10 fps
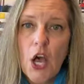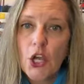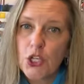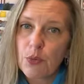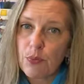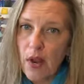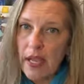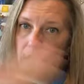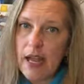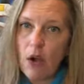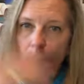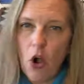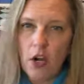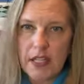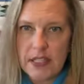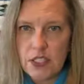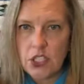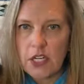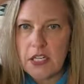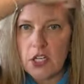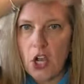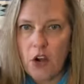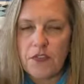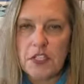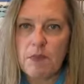your brain now already, it's starting to carve this